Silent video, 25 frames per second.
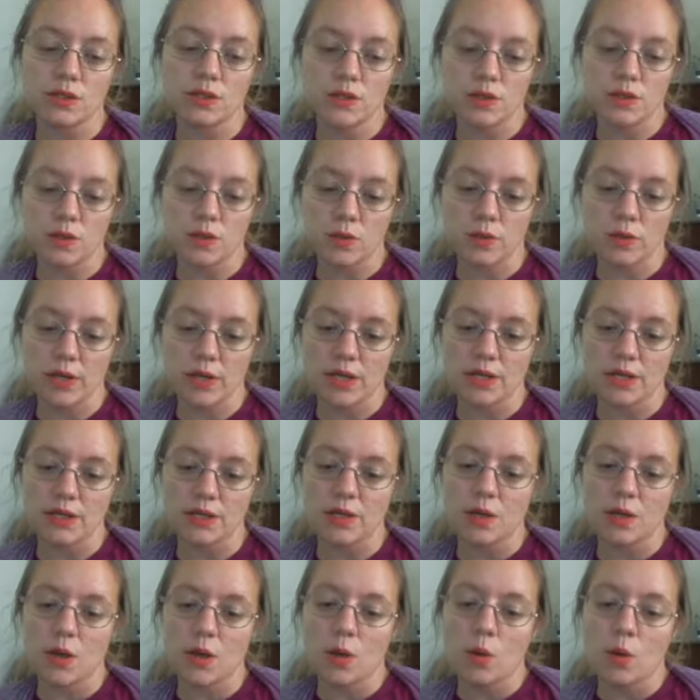the
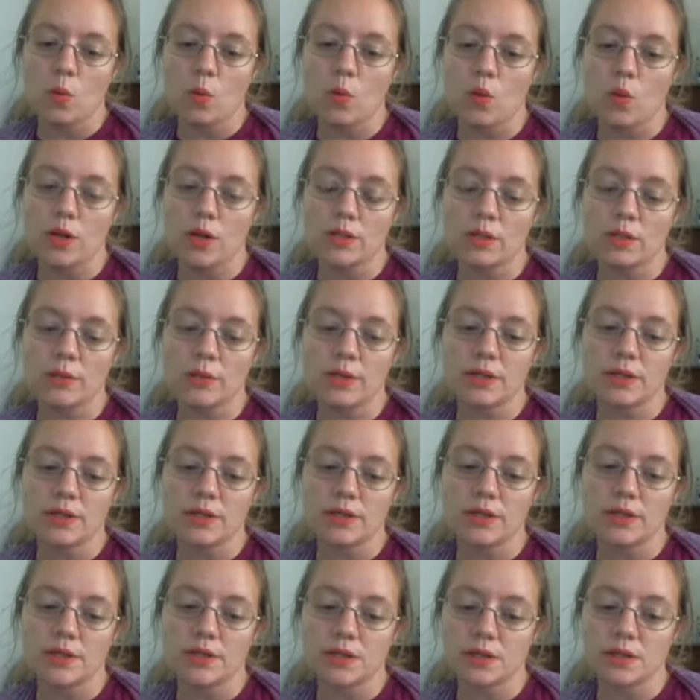snowman,
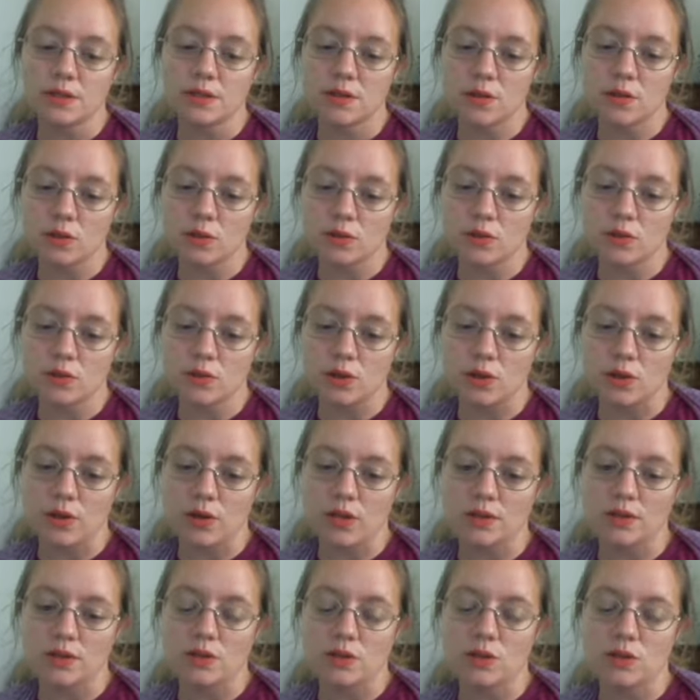Watermelon is the soldier,
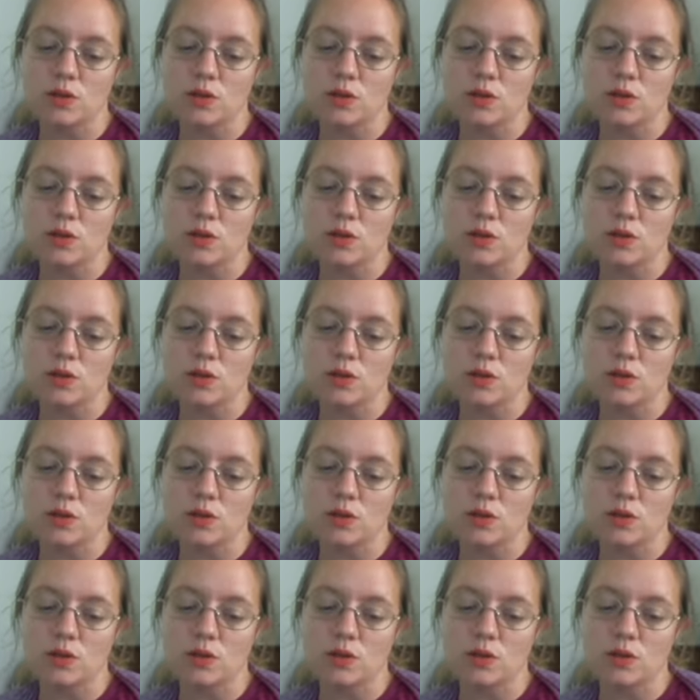and then